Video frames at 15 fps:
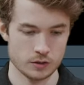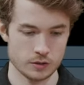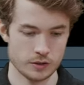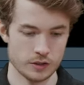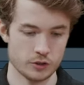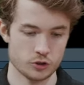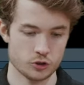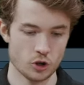
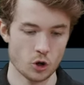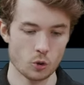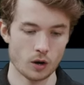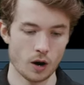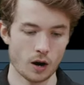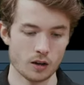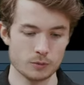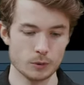the show
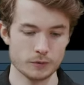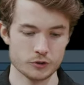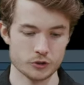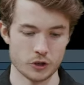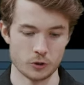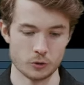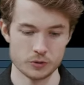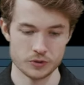column of
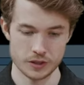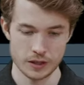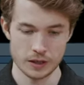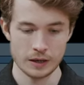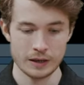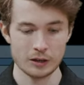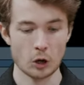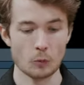shows,
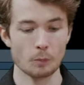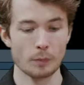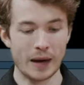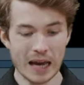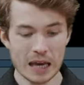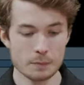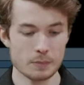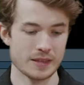and I'll
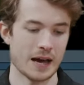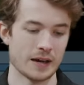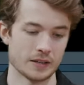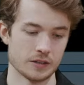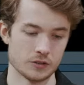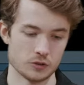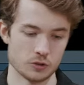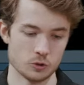pipe that
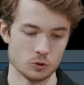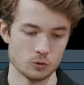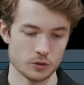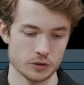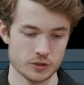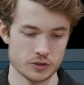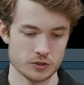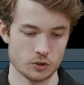into
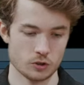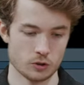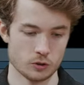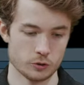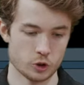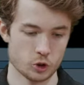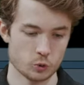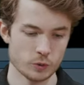
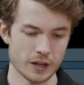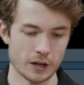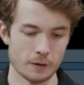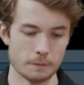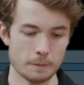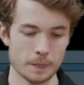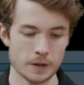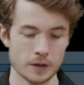stir
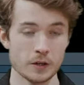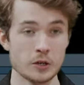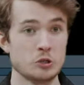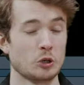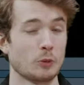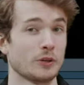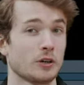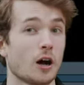trim,
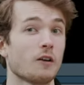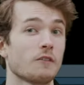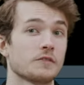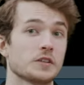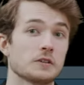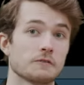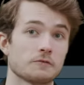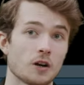trimming off
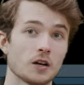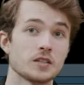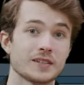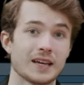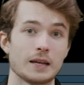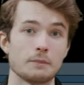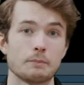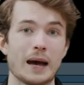the front
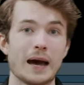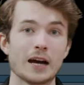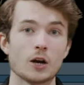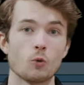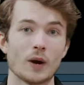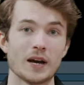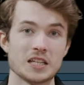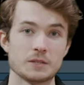and back
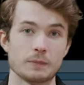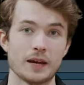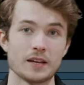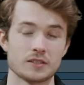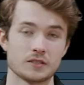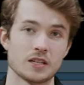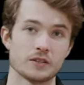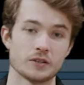white
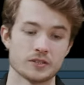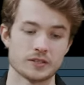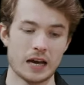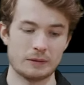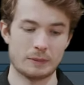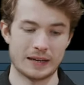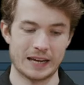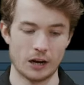space on either side
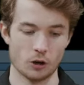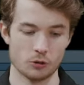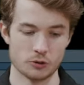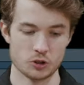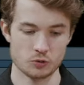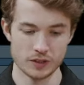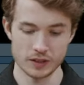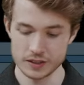of my character
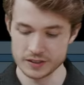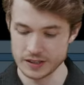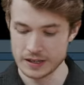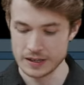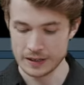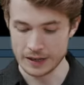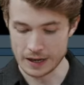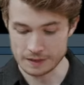strings,
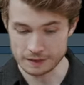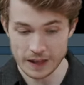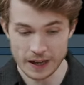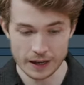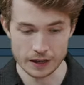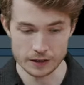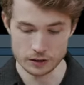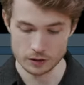and
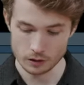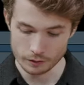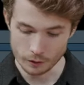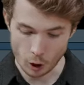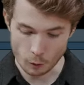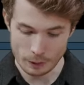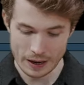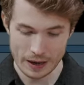then
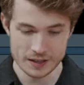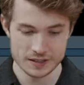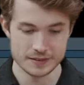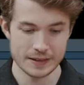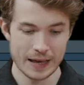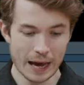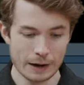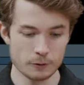I'll pass
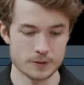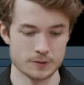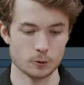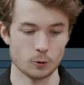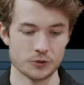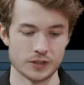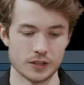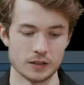that
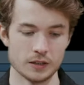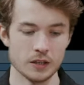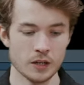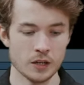result in